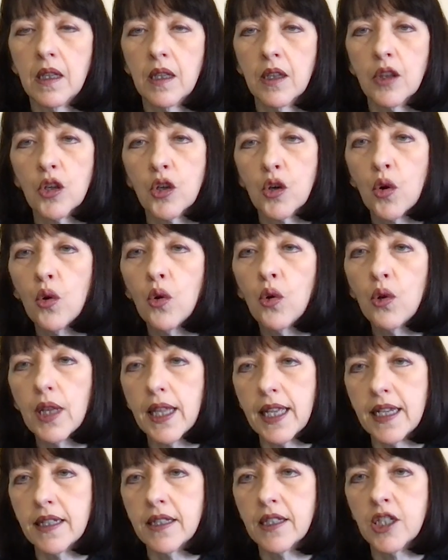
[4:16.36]
The call
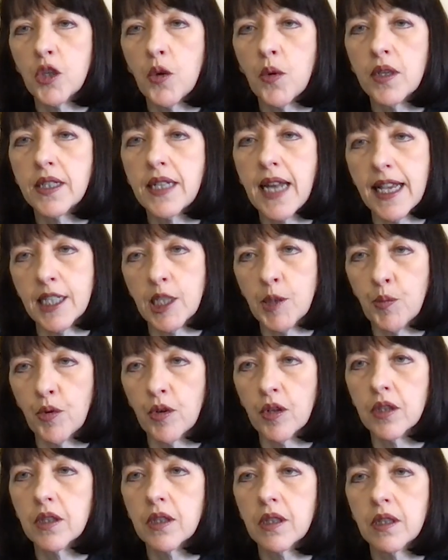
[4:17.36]
is to a
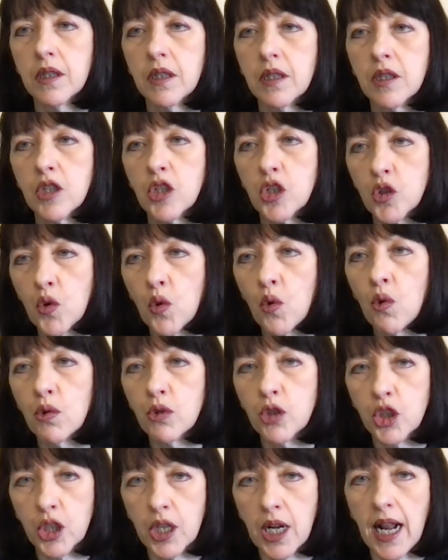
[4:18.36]
desperate,
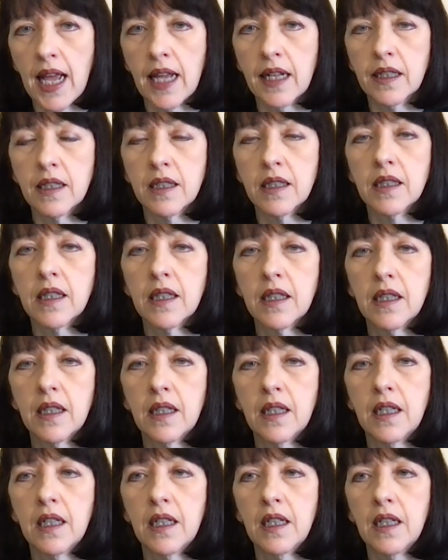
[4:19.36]
scorched land,
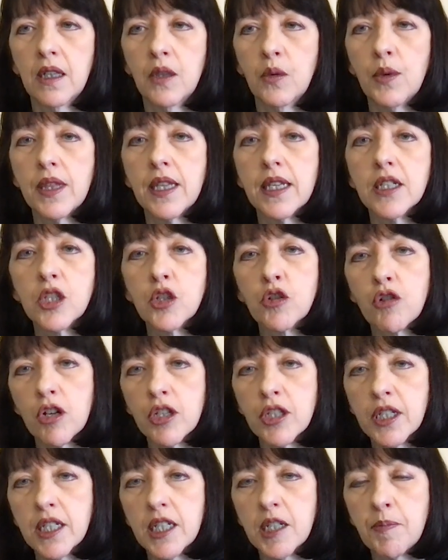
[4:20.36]
with its
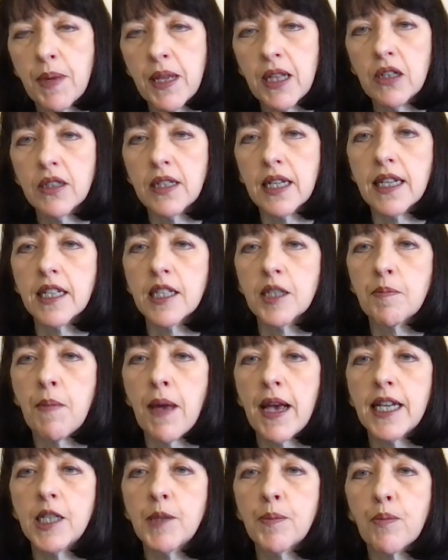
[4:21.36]
crusted buildings
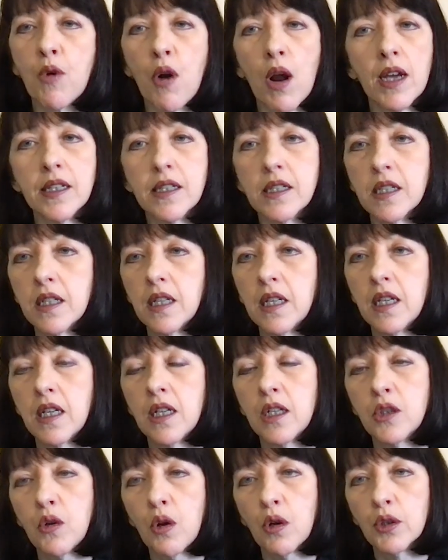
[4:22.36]
made bright
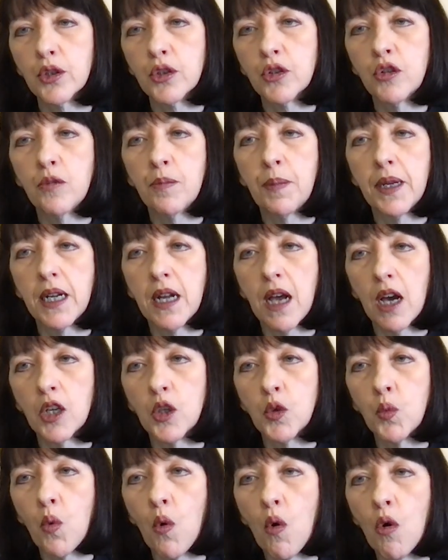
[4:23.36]
not through
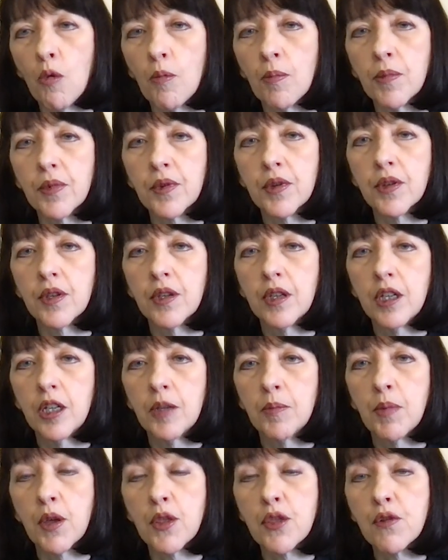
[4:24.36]
benign warmth,
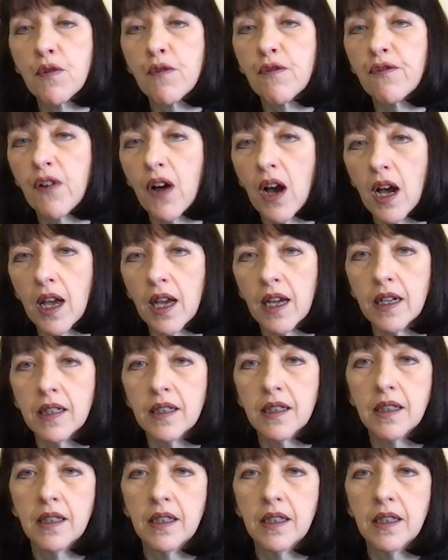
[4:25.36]
but through fire.